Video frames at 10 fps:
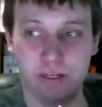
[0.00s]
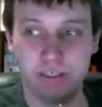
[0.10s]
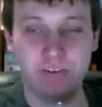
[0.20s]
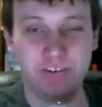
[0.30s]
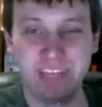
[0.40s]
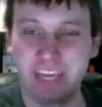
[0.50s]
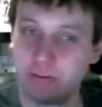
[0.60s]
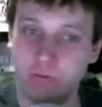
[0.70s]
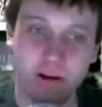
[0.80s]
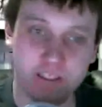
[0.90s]
You don't really have to
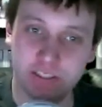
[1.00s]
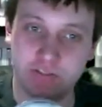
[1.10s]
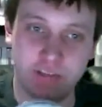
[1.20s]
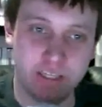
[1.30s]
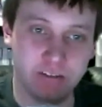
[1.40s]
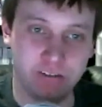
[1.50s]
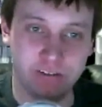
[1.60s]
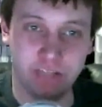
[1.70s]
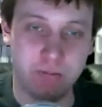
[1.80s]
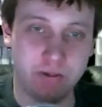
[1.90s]
watch this video,
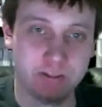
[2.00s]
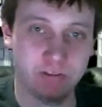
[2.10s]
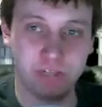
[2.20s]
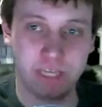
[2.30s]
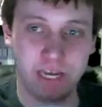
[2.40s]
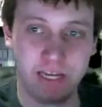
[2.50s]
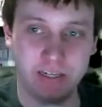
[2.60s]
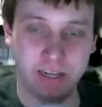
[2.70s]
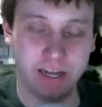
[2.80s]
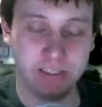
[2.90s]
there's not much going
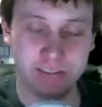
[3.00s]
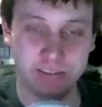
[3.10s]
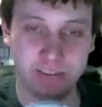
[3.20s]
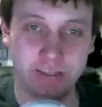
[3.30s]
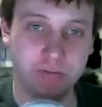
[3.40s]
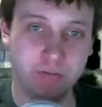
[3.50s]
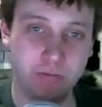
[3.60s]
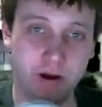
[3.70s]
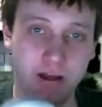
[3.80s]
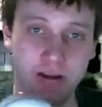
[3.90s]
on honestly,
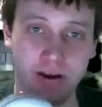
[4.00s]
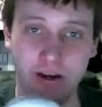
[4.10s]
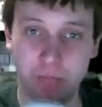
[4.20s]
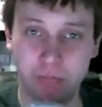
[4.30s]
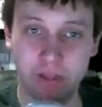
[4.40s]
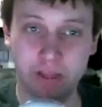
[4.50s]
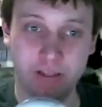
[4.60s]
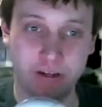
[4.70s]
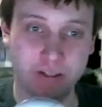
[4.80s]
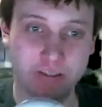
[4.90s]
but
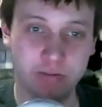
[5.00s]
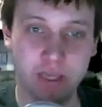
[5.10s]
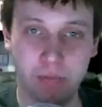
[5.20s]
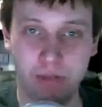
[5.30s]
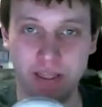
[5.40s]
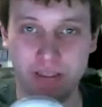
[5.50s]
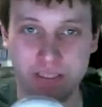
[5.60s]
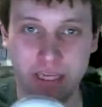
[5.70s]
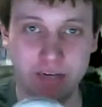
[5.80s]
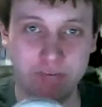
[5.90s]
there is some gameplay on the
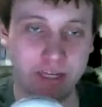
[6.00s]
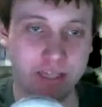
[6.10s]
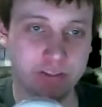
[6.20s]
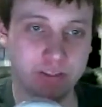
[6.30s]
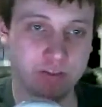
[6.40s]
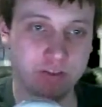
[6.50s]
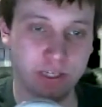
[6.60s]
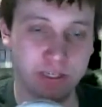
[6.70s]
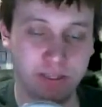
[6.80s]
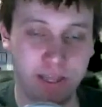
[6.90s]
side if you guys are
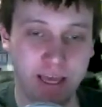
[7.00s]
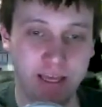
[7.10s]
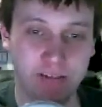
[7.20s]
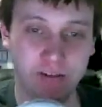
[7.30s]
interested in that.